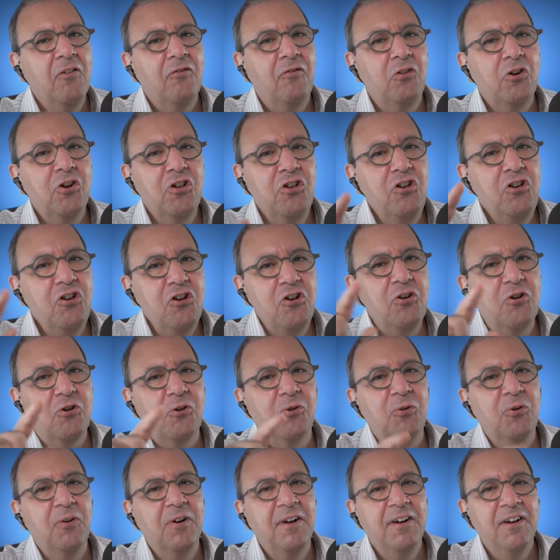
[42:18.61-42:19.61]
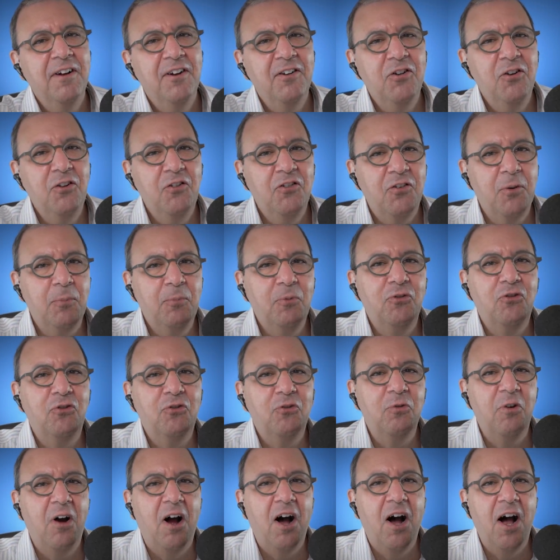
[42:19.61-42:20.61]
for you to
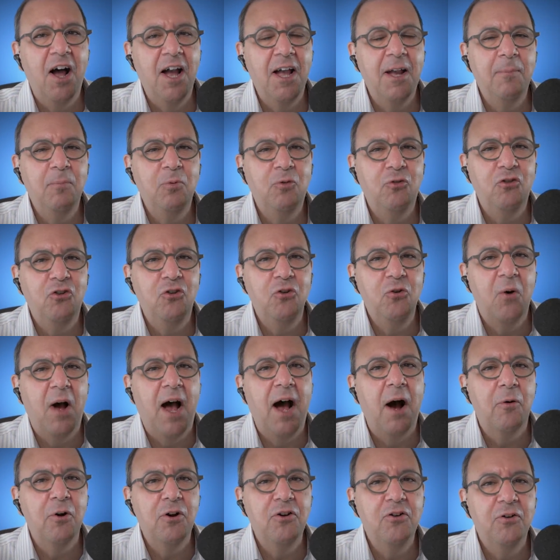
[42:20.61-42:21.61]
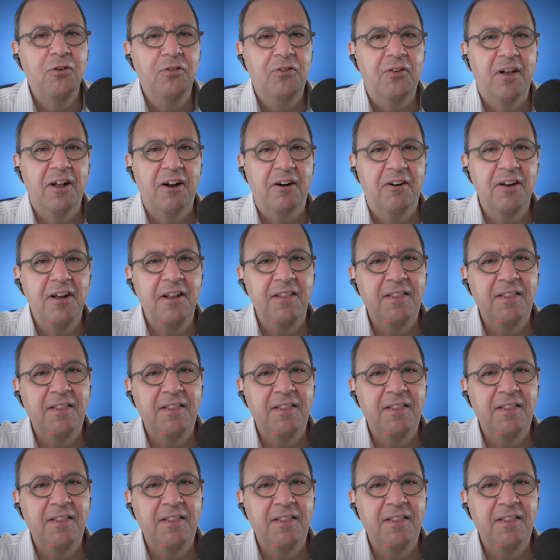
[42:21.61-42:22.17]
subscribe to our newsletter.